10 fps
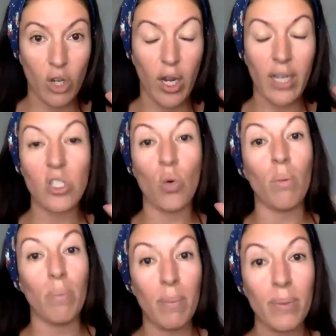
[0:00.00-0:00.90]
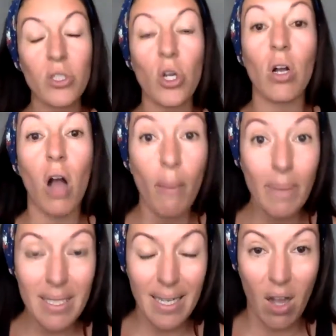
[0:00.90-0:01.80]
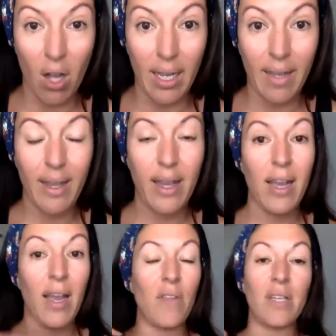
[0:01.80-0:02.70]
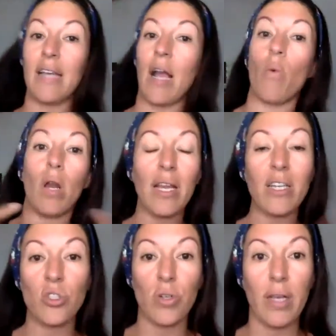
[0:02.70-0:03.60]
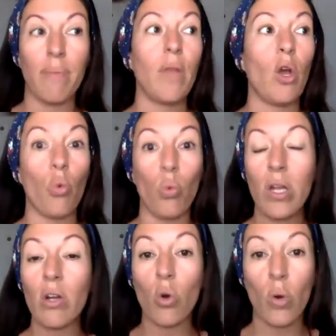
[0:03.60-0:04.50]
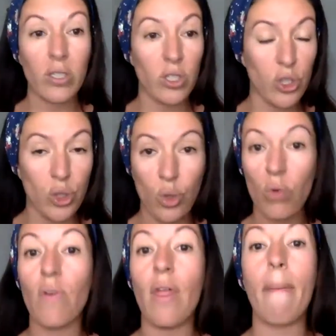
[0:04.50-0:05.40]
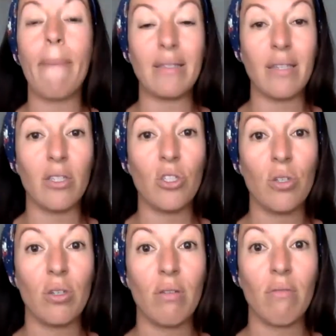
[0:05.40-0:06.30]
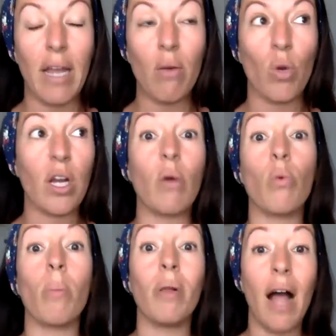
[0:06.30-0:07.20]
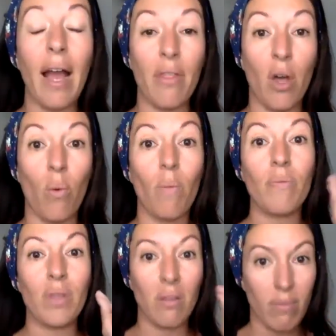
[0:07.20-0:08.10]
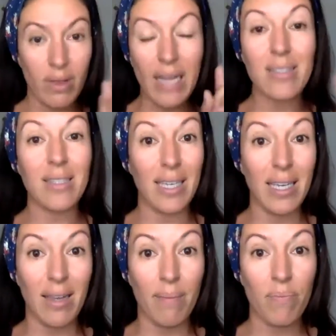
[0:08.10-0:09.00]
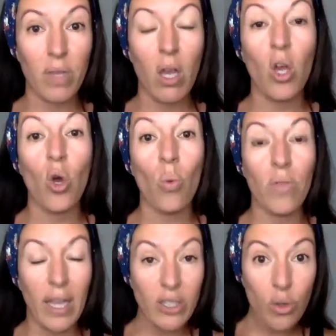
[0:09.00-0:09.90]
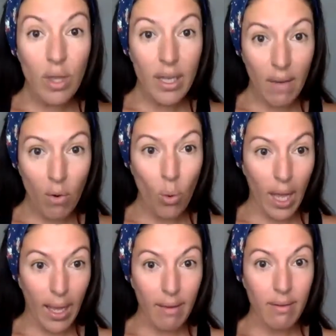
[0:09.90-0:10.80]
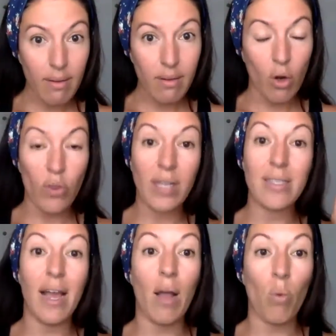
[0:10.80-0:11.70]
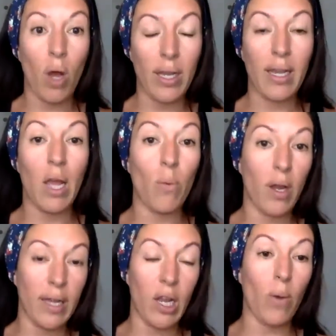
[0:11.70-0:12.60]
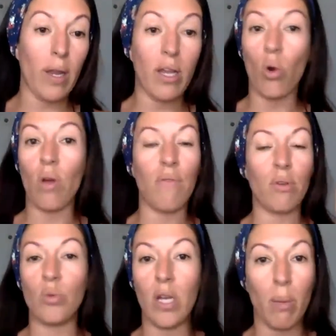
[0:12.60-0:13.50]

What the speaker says: All right, so when people start commenting on it and they say, I want an entry, we are going to shoot over that message, right? We're going to reply though. That's the key. When they do the giveaway, or they say, I want in, I want in, I want in, or if they're doing